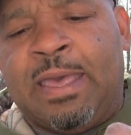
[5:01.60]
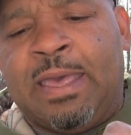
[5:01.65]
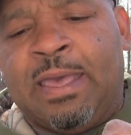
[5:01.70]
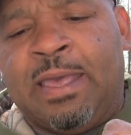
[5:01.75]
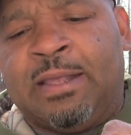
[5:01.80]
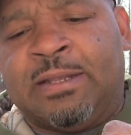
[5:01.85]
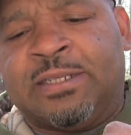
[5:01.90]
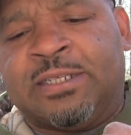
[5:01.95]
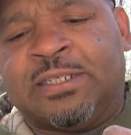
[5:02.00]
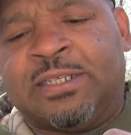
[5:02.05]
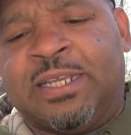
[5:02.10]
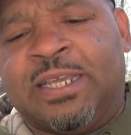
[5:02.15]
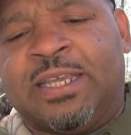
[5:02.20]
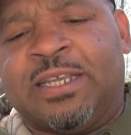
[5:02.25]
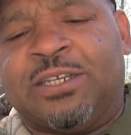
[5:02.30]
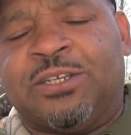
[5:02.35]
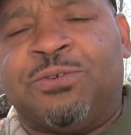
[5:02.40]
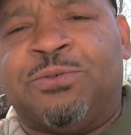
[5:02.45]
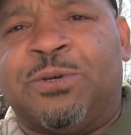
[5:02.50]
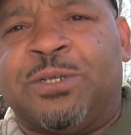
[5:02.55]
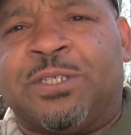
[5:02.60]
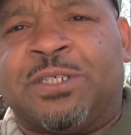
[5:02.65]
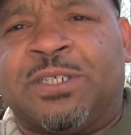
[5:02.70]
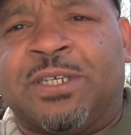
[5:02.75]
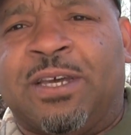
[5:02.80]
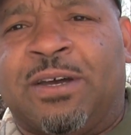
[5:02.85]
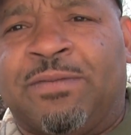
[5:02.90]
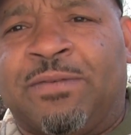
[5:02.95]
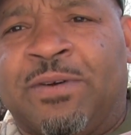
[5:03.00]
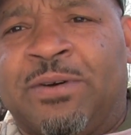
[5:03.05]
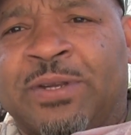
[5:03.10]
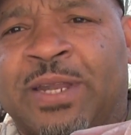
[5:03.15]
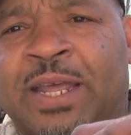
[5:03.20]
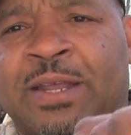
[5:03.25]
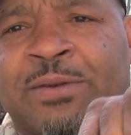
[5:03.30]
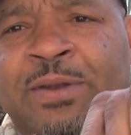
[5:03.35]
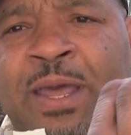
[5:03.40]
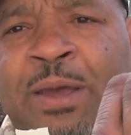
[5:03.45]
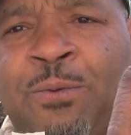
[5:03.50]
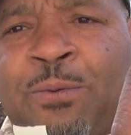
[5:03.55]
and stick it to itself because
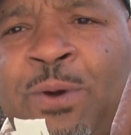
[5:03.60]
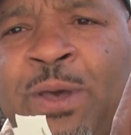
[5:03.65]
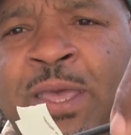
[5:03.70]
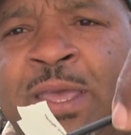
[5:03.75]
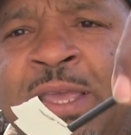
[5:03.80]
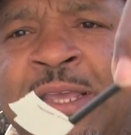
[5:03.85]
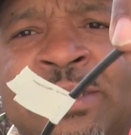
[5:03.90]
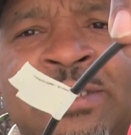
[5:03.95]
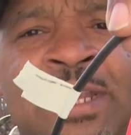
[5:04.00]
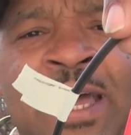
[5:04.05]
that, that way it's